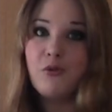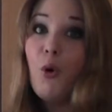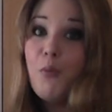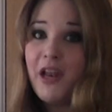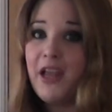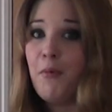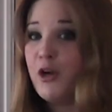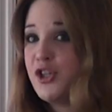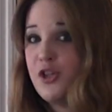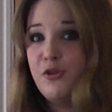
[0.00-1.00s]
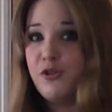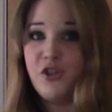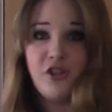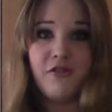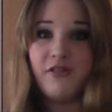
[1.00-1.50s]
normally my shoes
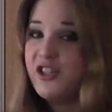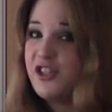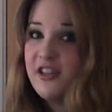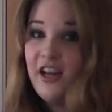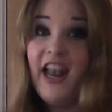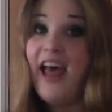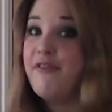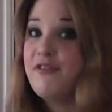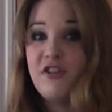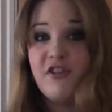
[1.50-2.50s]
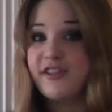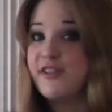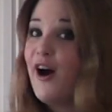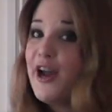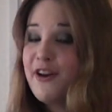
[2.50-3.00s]
are just left to the
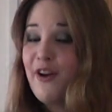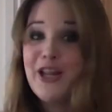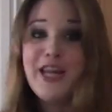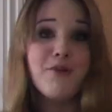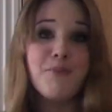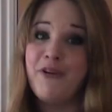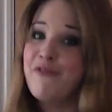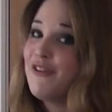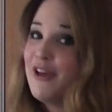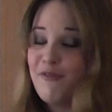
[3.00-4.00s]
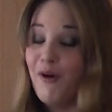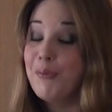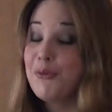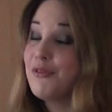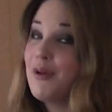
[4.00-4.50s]
side, and I'll either bring
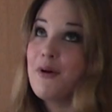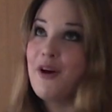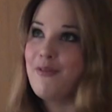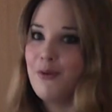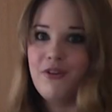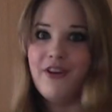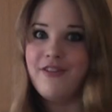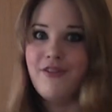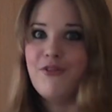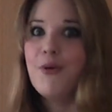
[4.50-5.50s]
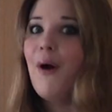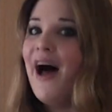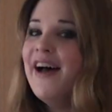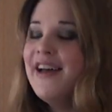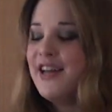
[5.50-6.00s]
flip-flops or some kind of alternative
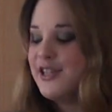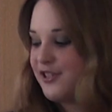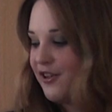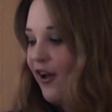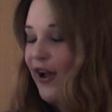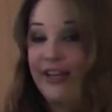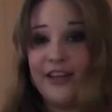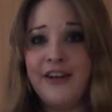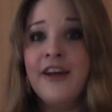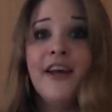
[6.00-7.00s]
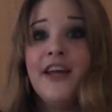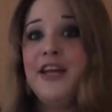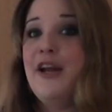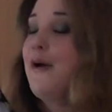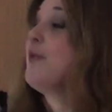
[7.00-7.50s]
footwear so that I can,
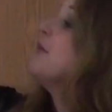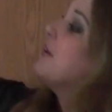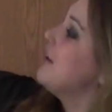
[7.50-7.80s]
you know,